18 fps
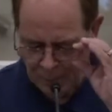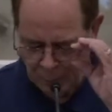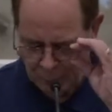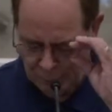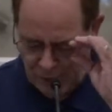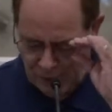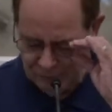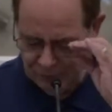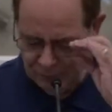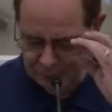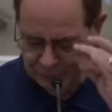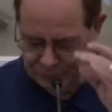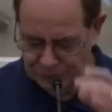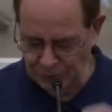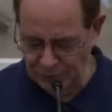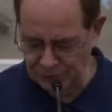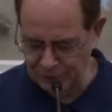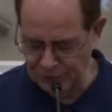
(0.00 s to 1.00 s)
Proverbs
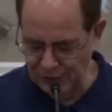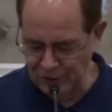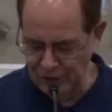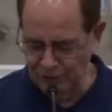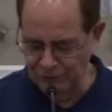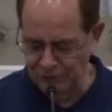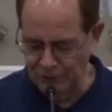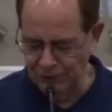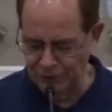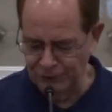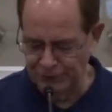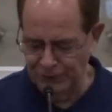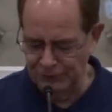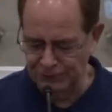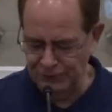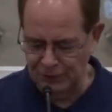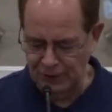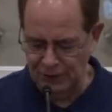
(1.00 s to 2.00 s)
13, verse
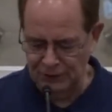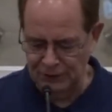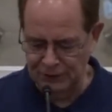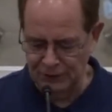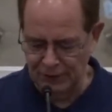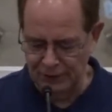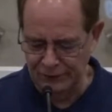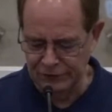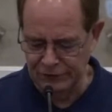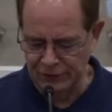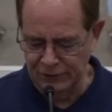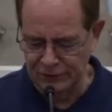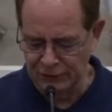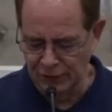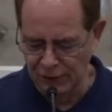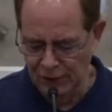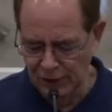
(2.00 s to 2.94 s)
15 tells us,